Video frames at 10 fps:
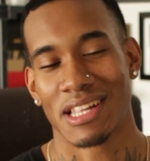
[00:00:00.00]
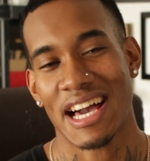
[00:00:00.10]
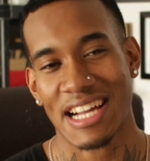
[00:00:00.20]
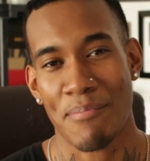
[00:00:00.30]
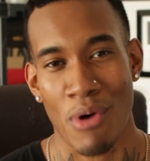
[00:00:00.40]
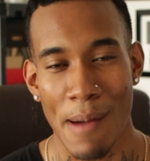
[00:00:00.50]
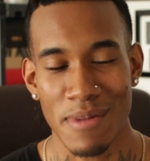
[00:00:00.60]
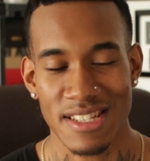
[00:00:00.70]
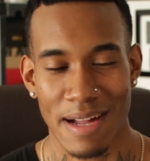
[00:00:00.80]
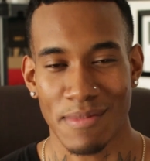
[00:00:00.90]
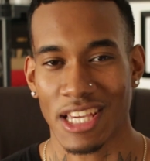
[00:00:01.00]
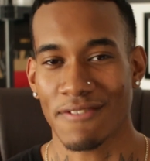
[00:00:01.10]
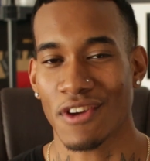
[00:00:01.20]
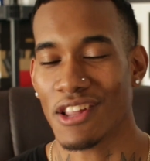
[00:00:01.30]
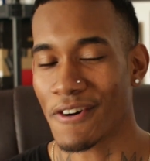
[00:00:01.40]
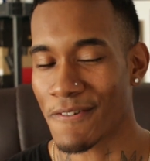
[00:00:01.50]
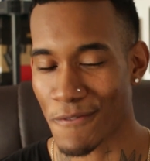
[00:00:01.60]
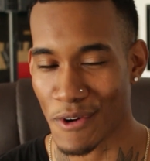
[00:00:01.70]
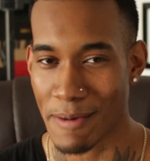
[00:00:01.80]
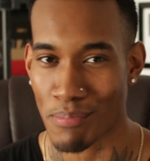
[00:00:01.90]
but like I promised, I'm gonna give y'all the
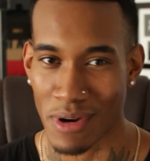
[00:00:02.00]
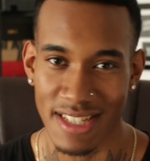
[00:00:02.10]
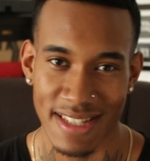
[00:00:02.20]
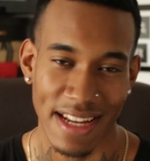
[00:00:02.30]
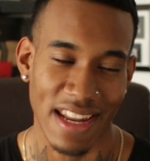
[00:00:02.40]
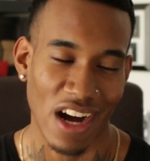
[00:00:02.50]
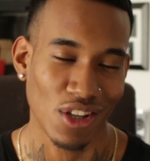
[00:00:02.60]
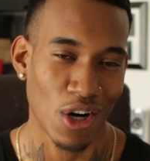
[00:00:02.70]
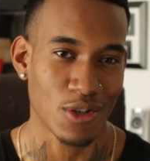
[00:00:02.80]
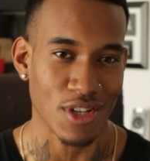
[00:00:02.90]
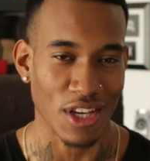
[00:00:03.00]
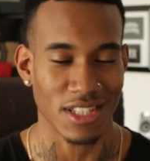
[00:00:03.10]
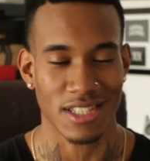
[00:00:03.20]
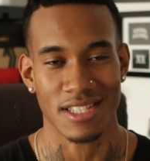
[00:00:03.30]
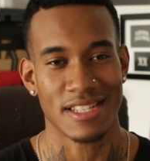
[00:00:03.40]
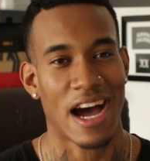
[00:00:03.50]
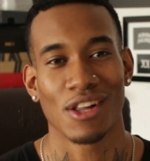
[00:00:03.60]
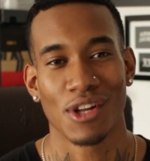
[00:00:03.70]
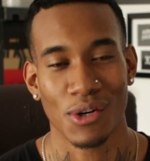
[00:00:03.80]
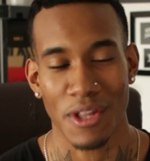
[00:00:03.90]
free preset download so you can just
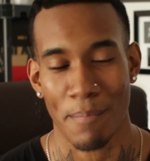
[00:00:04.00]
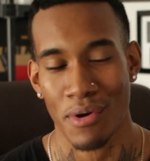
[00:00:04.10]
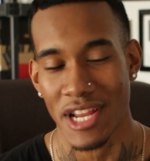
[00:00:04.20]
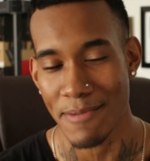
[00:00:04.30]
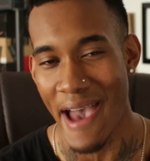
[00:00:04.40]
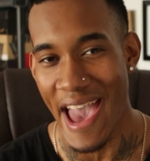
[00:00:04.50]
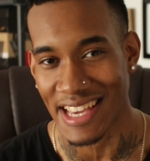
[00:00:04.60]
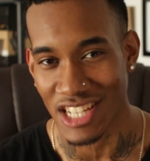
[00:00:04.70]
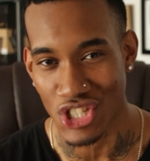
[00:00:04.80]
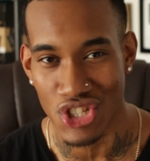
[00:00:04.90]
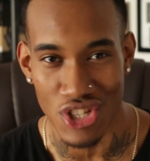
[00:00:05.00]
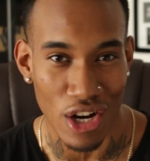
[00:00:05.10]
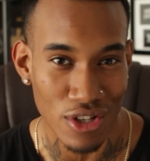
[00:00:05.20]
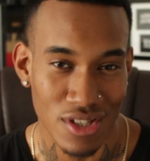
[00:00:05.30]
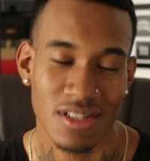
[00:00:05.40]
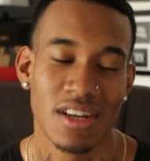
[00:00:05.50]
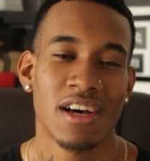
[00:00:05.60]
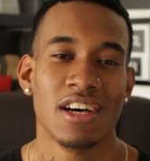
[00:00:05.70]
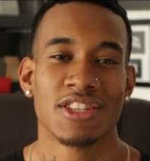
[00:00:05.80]
download the pre-packaged sauce.